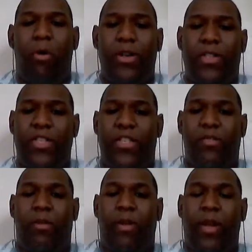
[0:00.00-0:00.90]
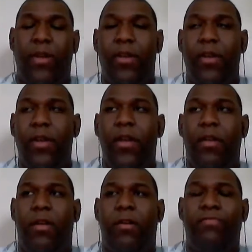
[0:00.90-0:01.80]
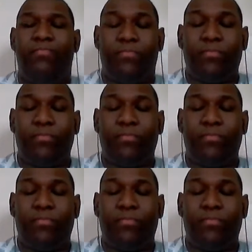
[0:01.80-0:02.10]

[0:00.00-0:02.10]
into the story, you know?